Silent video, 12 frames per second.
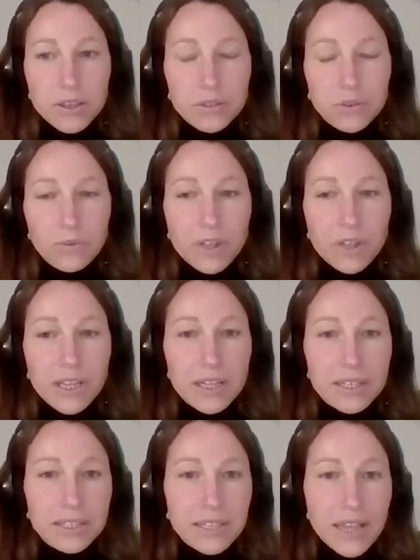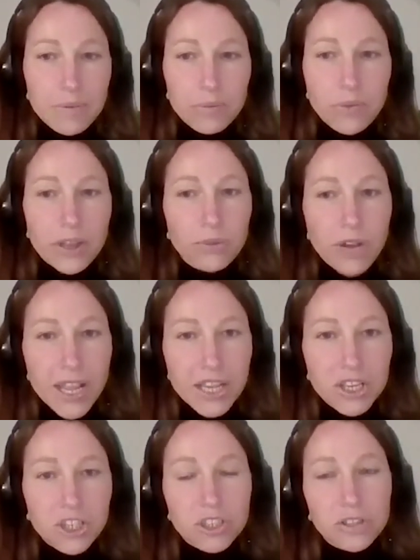So we need some
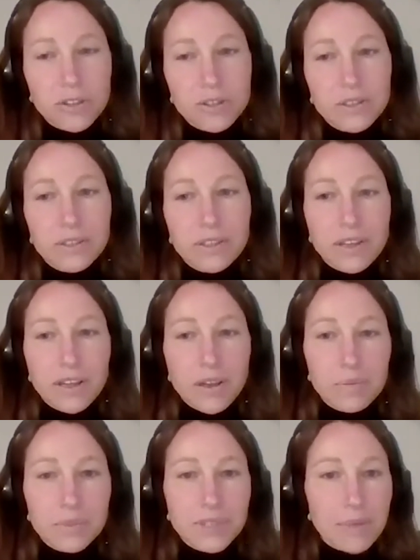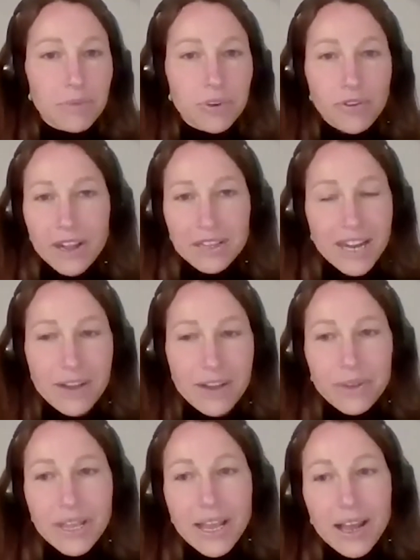regulations, some
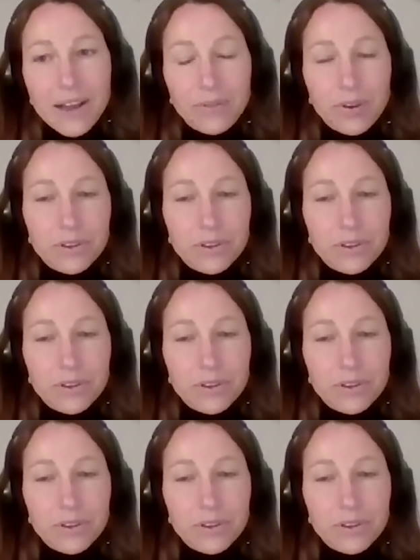criteria,